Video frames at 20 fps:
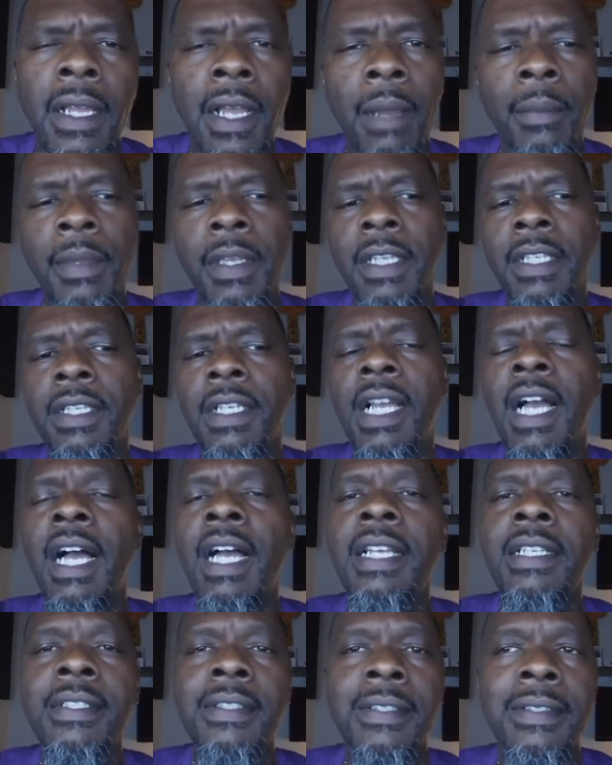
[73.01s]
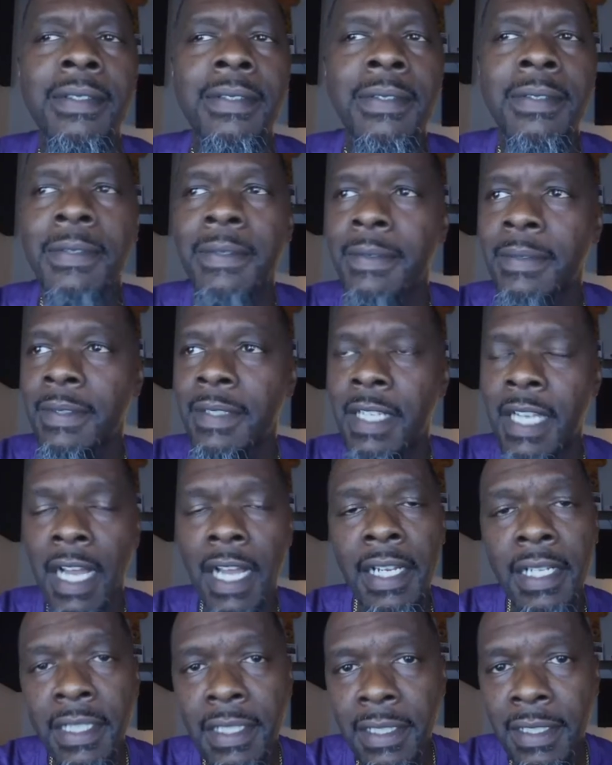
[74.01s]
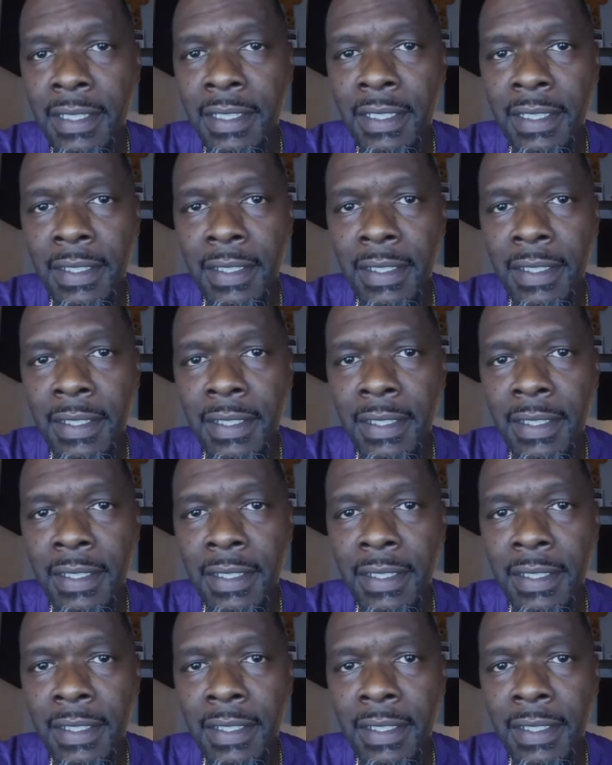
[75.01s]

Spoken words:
I mean, you guys kind of